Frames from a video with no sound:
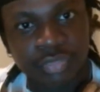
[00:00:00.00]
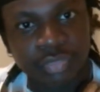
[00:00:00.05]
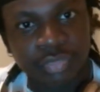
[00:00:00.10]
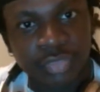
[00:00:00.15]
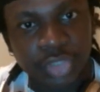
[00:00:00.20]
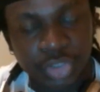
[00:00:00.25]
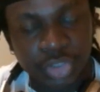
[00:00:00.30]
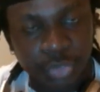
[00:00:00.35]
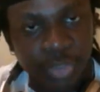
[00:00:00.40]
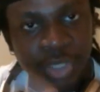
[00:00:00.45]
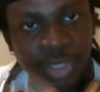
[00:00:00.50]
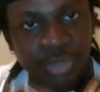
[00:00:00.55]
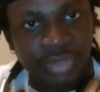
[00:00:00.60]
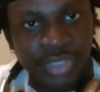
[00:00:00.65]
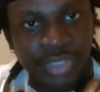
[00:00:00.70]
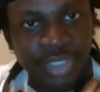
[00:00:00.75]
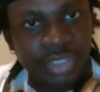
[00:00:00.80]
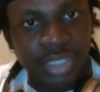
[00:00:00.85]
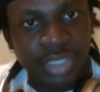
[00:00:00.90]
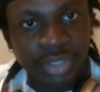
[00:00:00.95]
Because without a
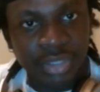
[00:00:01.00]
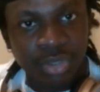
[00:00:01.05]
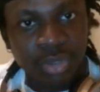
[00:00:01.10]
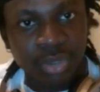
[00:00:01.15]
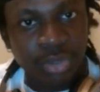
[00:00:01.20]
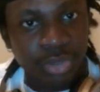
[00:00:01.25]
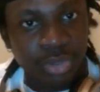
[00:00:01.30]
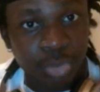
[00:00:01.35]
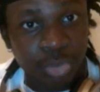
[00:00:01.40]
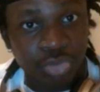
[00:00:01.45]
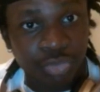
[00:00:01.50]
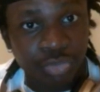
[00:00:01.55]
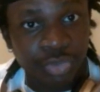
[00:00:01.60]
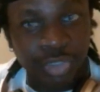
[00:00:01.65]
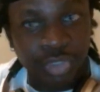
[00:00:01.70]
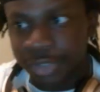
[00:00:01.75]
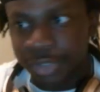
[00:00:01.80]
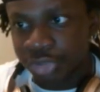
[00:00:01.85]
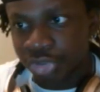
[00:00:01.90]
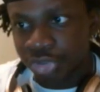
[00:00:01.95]
deadline, a goal is wishful thinking.